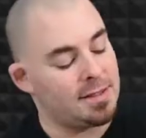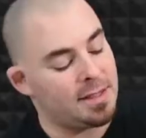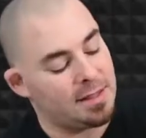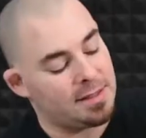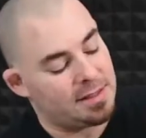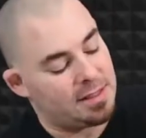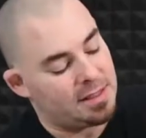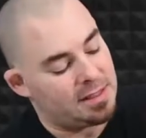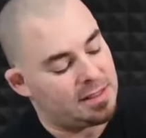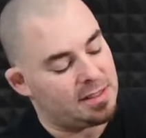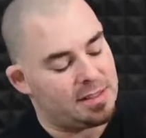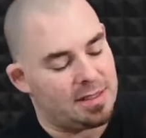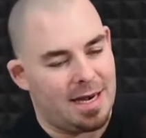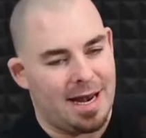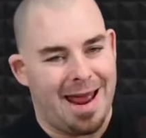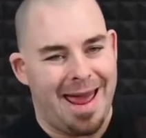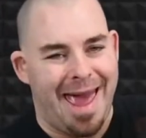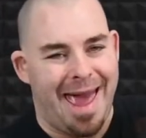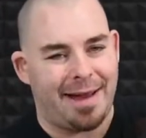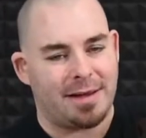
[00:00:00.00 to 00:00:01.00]
because this is an
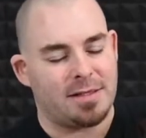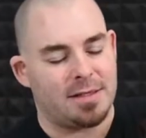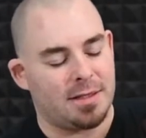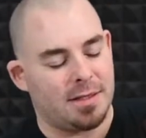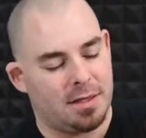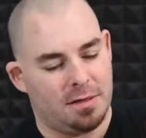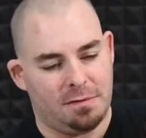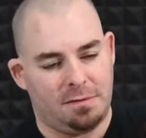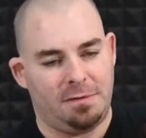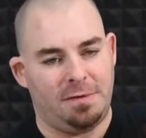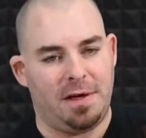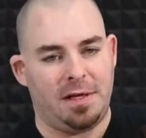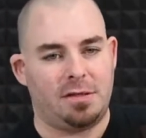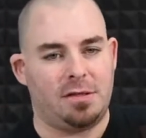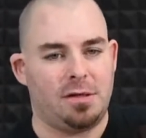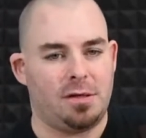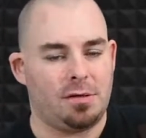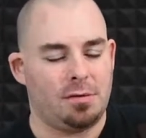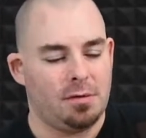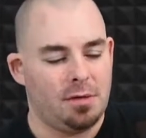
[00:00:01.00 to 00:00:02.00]
excellent
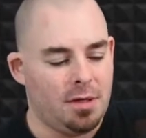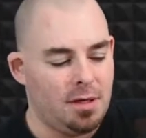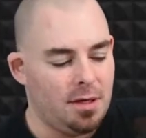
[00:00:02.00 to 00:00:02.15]
feature.